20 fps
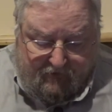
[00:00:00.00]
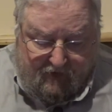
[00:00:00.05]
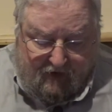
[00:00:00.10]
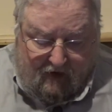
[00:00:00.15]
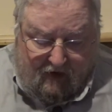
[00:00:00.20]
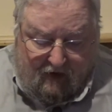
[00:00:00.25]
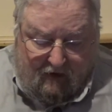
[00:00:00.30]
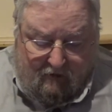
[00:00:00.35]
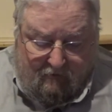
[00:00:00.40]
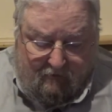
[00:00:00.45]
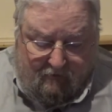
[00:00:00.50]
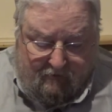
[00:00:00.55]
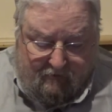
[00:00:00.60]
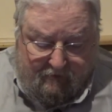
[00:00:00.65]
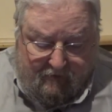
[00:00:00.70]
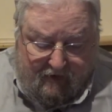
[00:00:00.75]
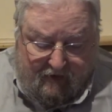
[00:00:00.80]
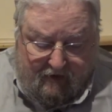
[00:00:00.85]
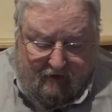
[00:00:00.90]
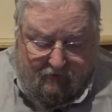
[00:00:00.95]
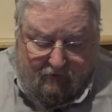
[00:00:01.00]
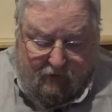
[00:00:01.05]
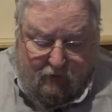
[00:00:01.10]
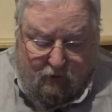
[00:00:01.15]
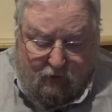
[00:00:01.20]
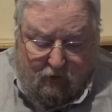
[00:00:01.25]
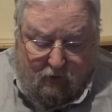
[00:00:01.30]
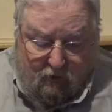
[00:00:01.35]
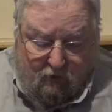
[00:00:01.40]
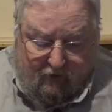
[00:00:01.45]
How many of you
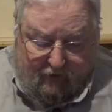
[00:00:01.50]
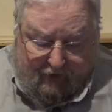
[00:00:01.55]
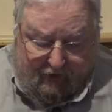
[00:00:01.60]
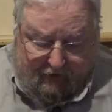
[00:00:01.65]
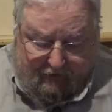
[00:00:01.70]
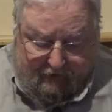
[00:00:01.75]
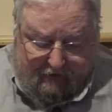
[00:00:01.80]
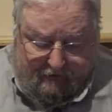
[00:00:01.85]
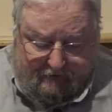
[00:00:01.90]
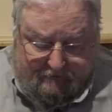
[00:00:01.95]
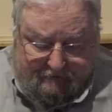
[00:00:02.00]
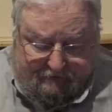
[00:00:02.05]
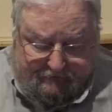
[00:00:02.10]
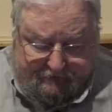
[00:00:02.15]
know that?